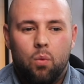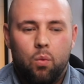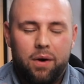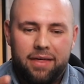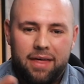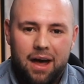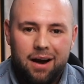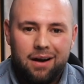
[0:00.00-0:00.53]

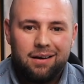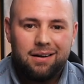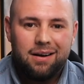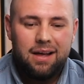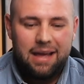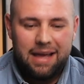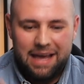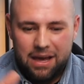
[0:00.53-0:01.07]
with her
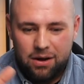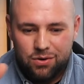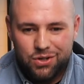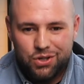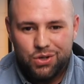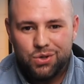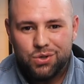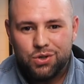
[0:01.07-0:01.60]
here on
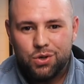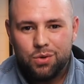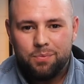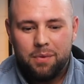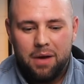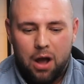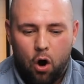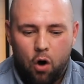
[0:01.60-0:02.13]
YouTube.
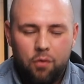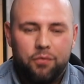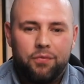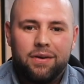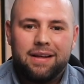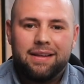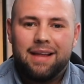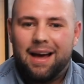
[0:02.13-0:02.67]

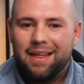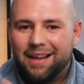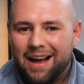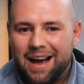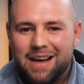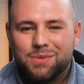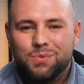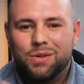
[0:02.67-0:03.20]
Hopefully the other
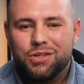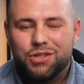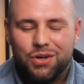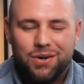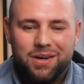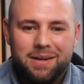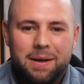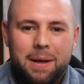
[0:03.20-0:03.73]
guys will
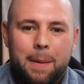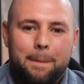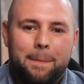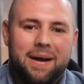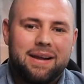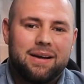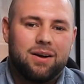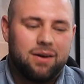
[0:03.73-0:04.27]
join,
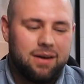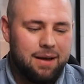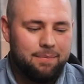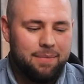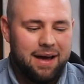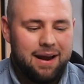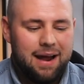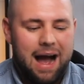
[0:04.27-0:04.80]
but
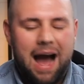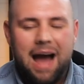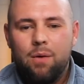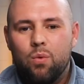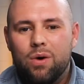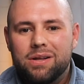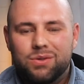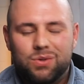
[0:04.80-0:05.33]
I
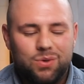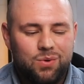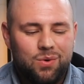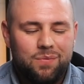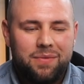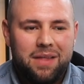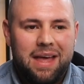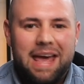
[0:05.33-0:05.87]
want to
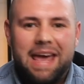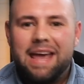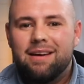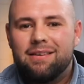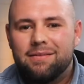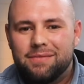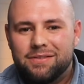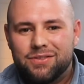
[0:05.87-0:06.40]

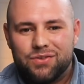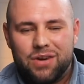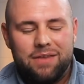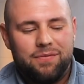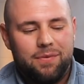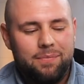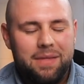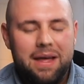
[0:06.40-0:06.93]
hear straight
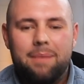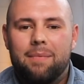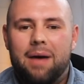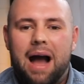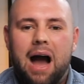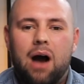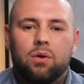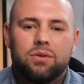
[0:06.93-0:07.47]
from them.
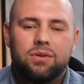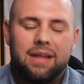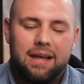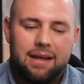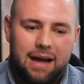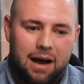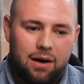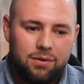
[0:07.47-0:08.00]
How did
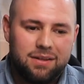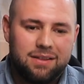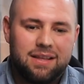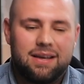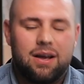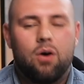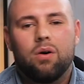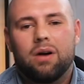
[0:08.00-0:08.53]

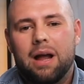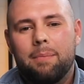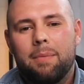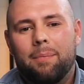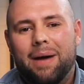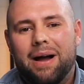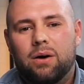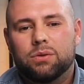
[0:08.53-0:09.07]
they all come
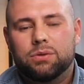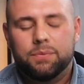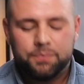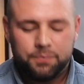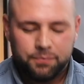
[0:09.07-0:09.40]
about?